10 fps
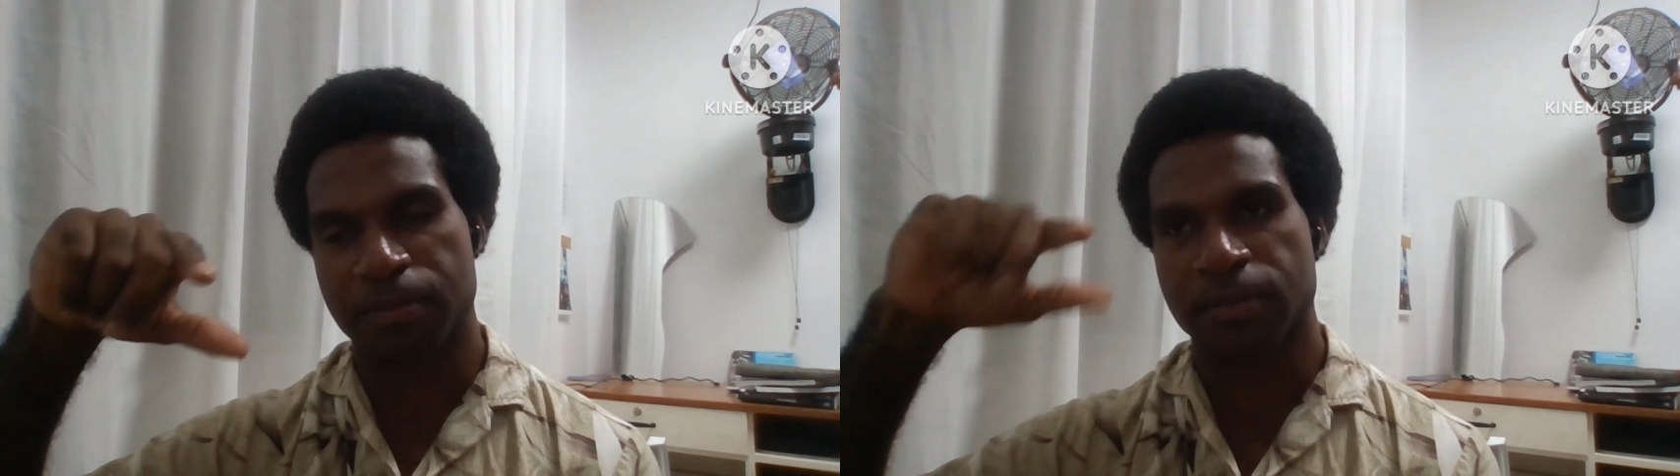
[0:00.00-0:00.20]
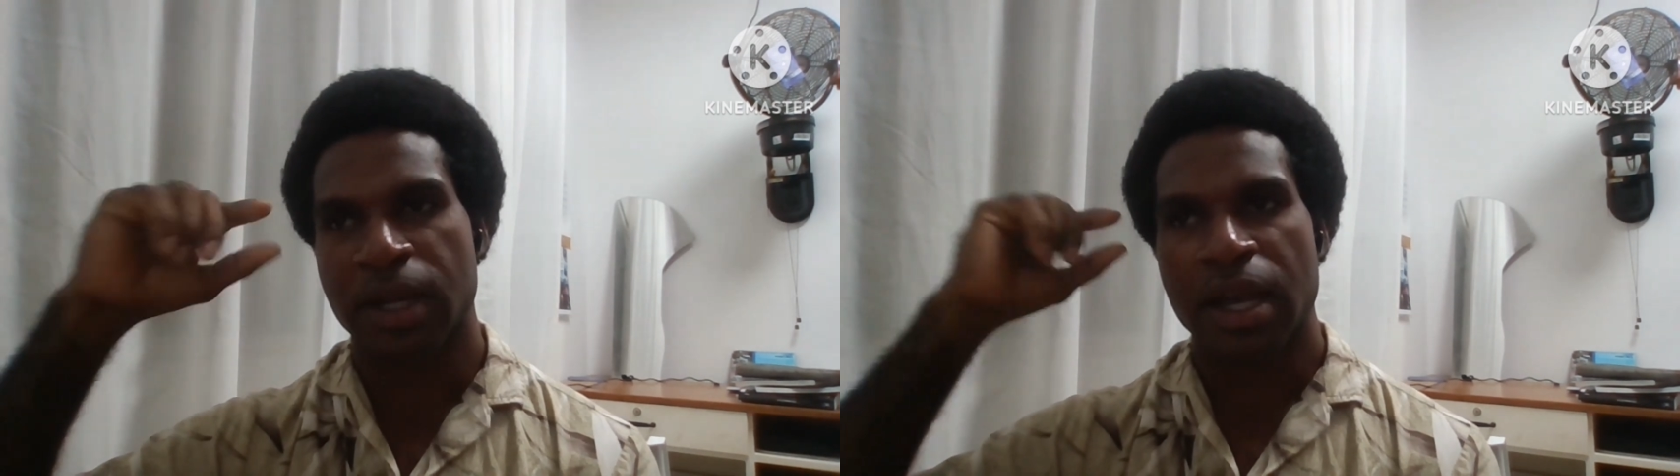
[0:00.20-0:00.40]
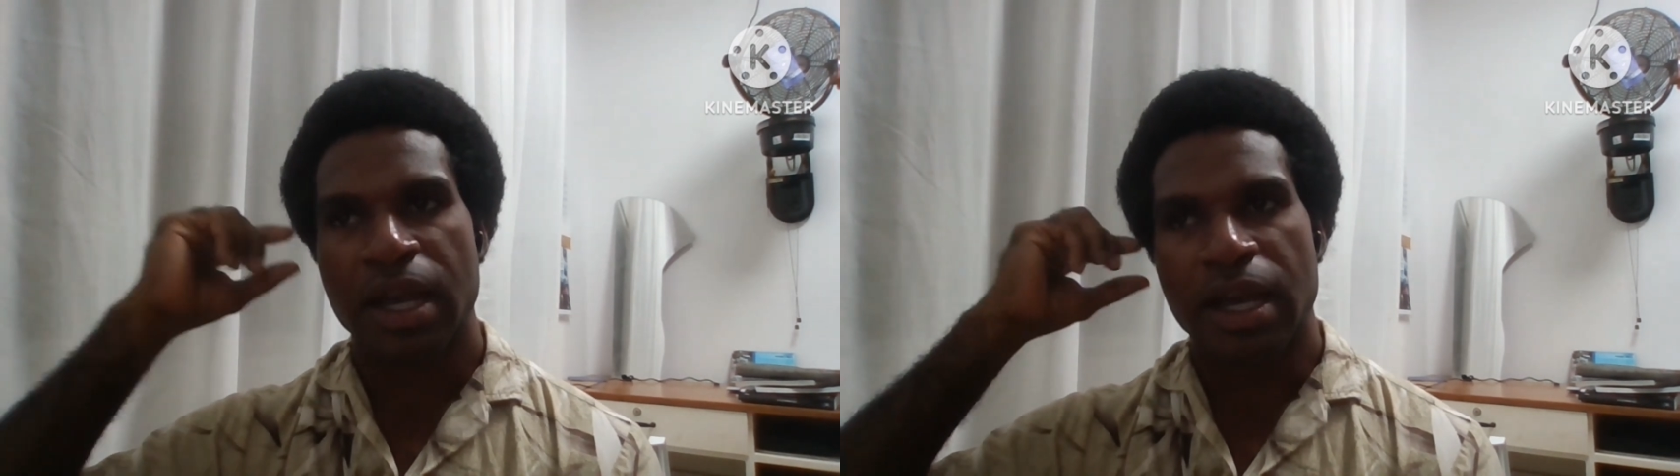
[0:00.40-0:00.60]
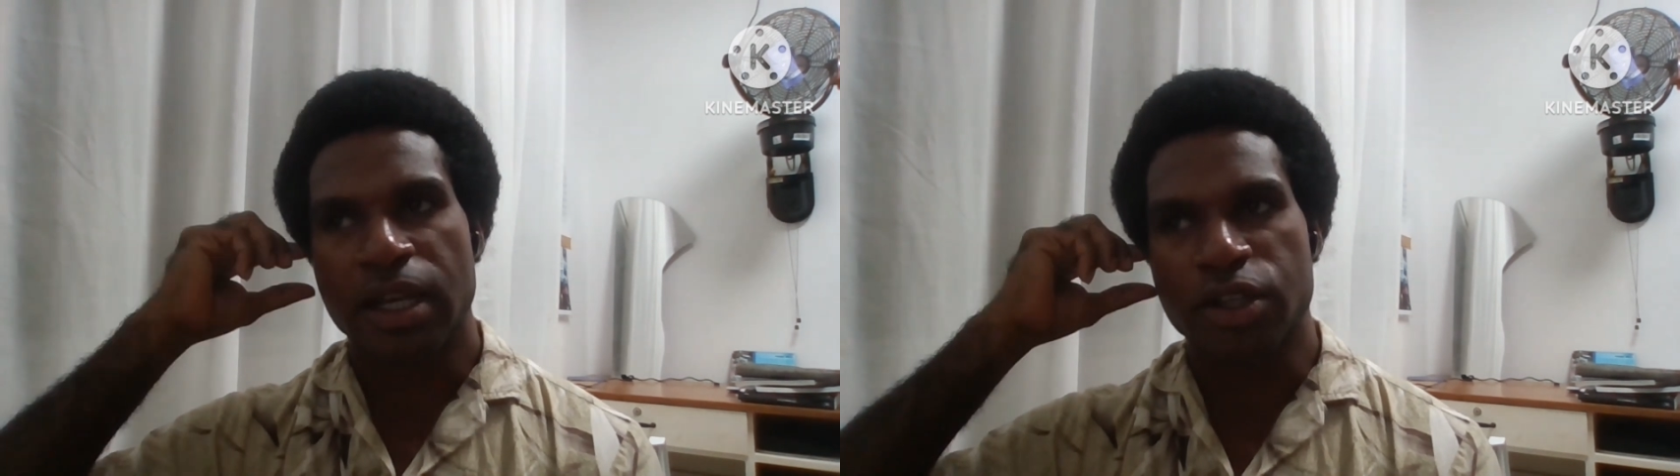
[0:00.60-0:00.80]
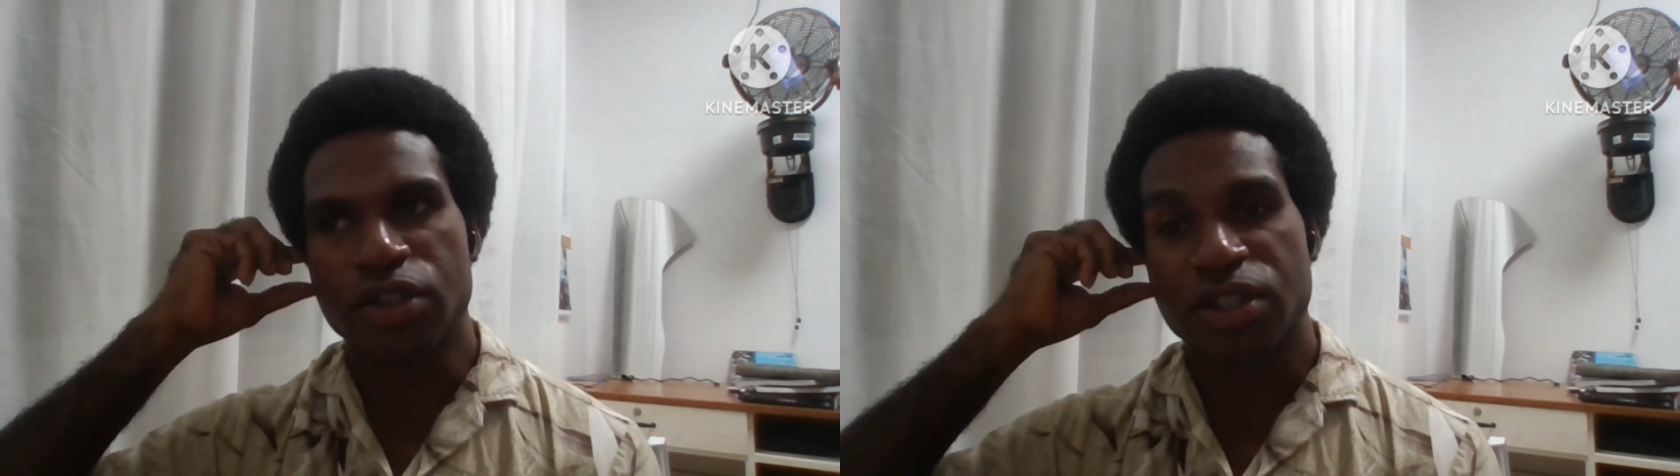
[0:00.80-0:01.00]

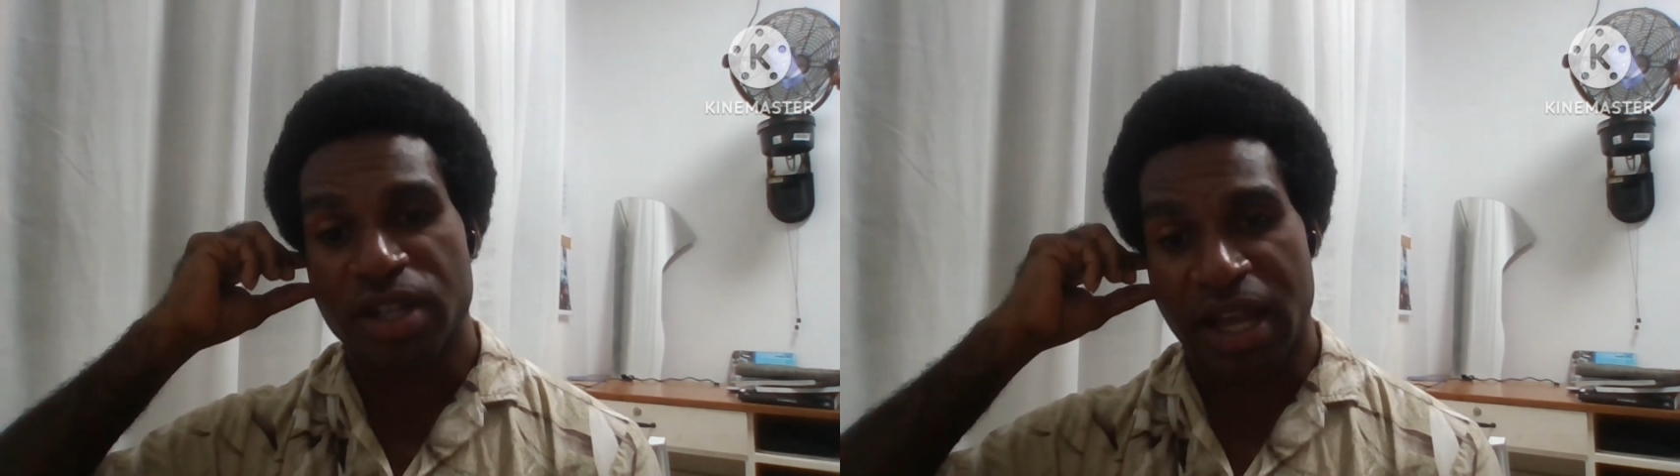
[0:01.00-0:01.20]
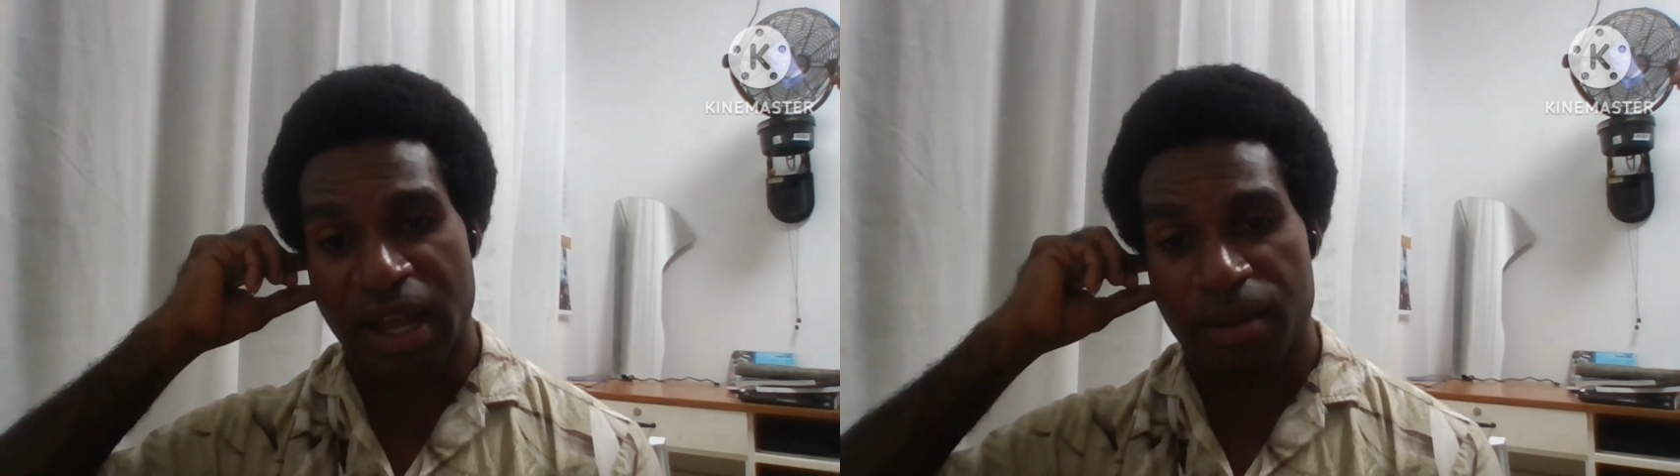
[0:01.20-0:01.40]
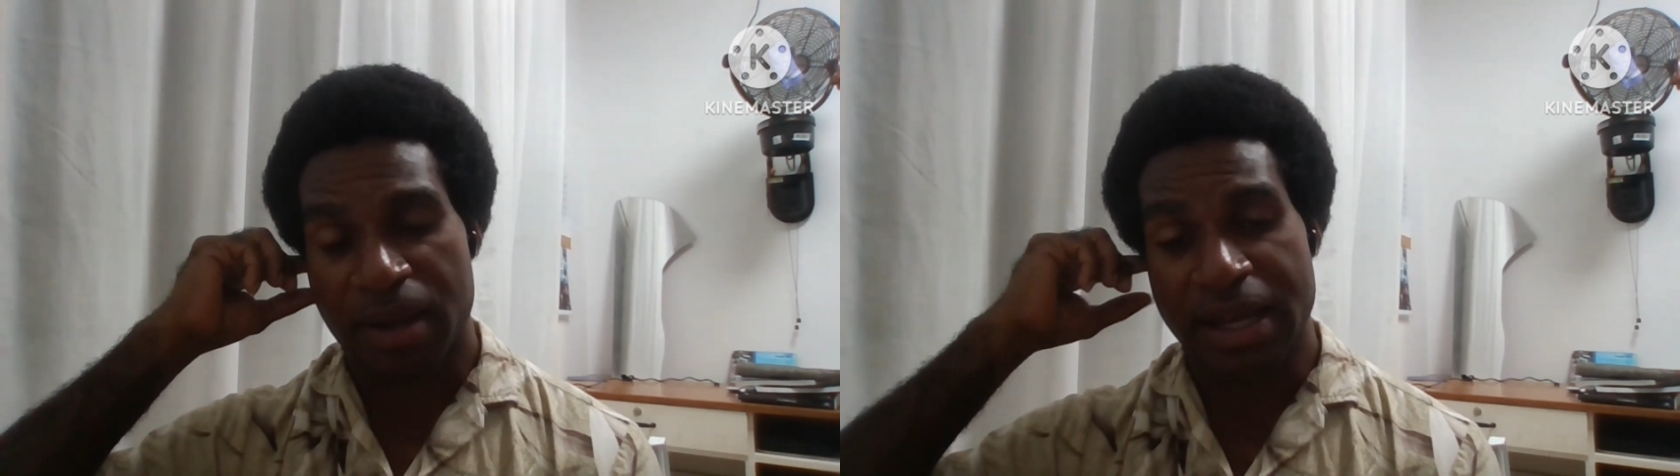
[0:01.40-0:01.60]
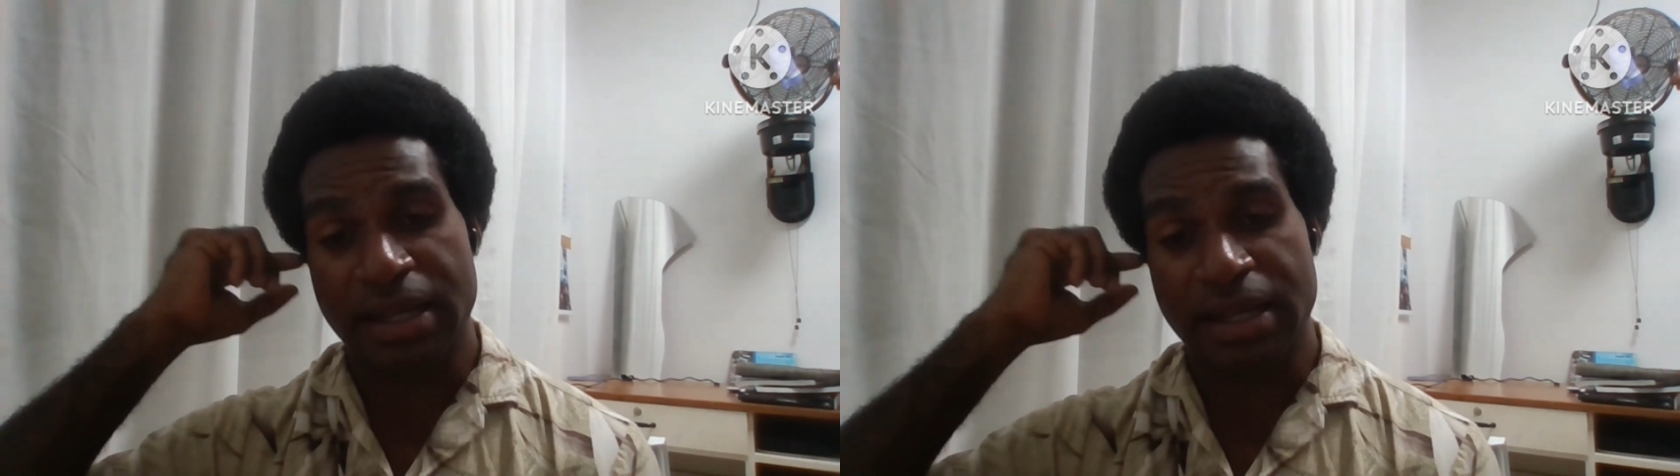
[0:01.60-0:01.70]
username is